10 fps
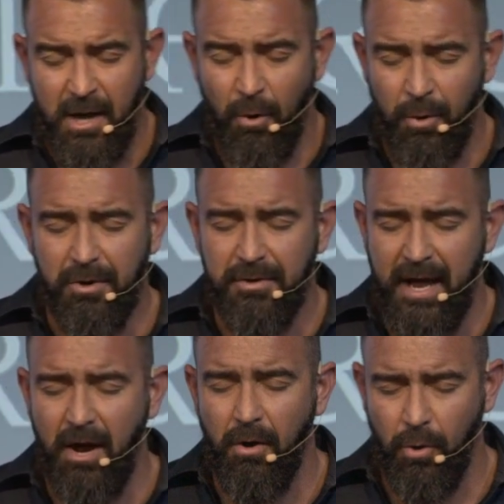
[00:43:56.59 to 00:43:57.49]
we're
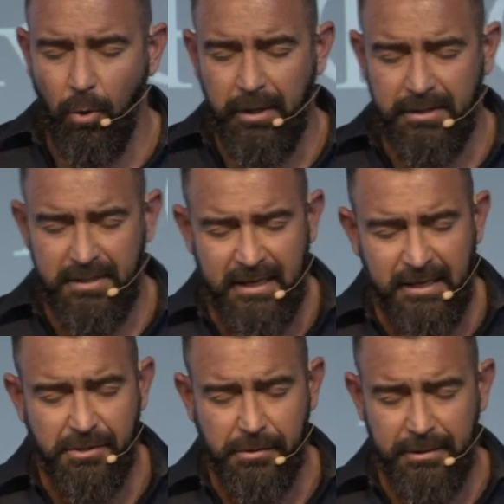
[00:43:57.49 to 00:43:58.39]
now going to
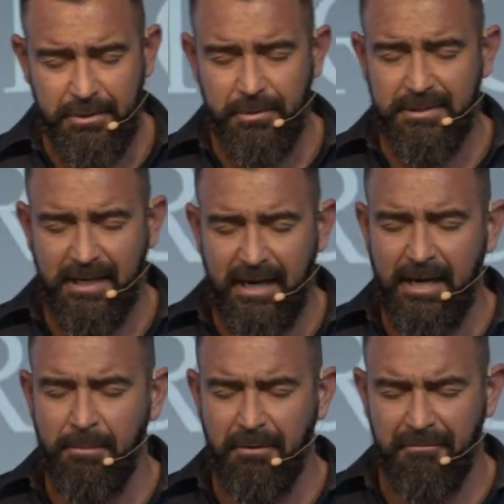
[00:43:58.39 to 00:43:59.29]
enter into a
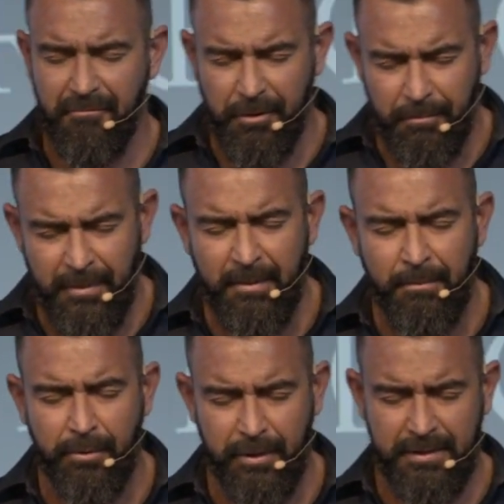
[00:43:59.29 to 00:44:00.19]
time of
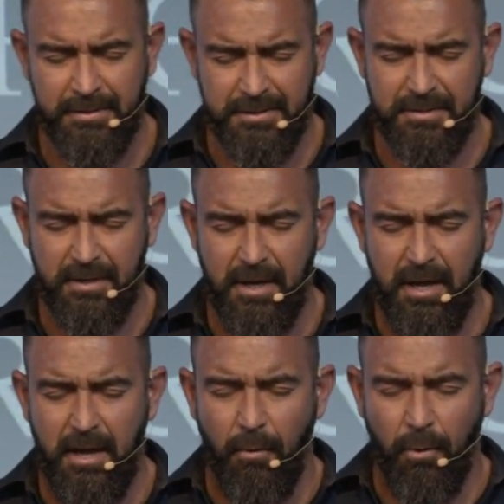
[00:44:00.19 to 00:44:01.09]
remembrance
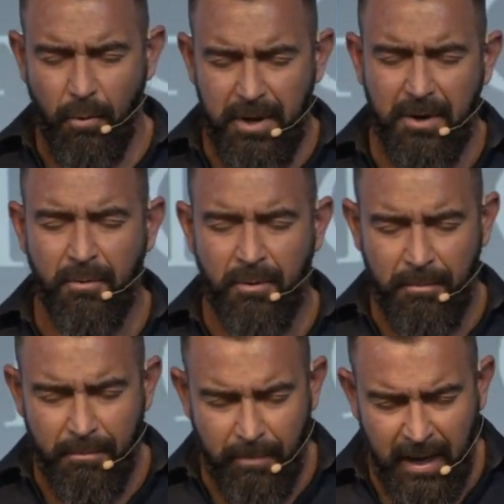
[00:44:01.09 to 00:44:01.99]
where we are
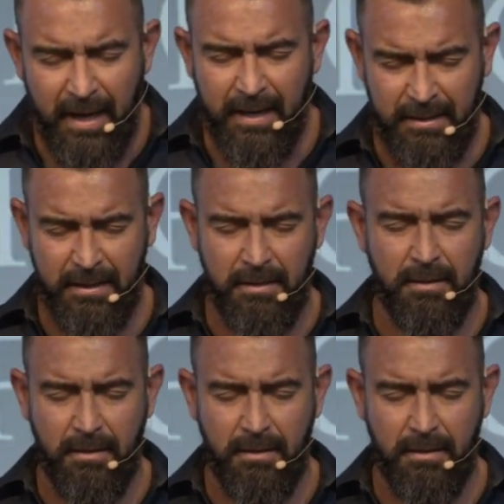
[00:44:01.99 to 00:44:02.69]
reminded